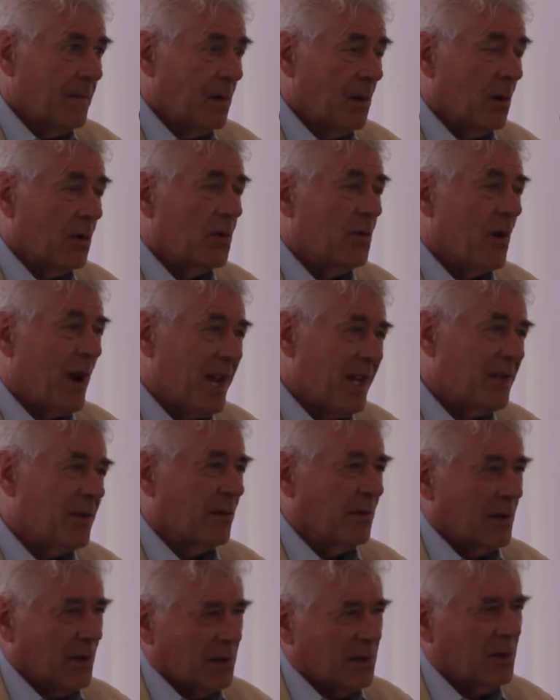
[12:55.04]
or rate of
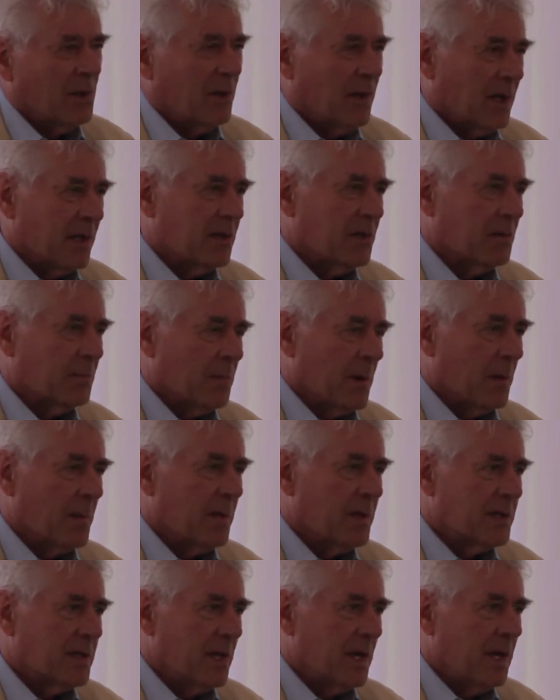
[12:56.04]
return, I should
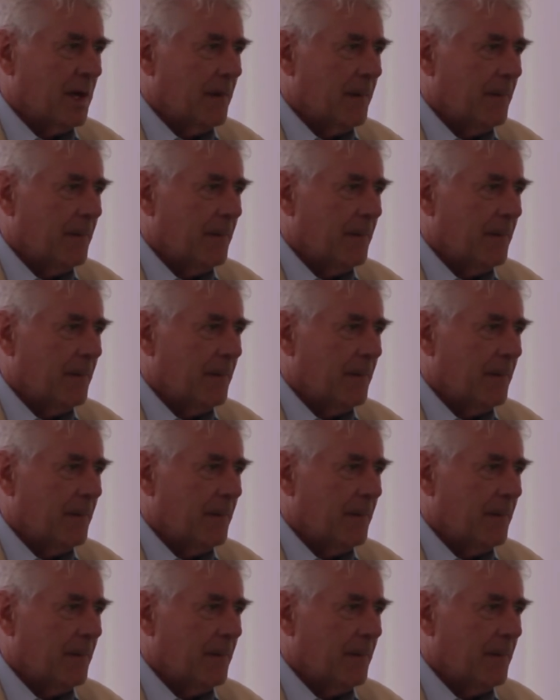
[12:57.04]
probably say.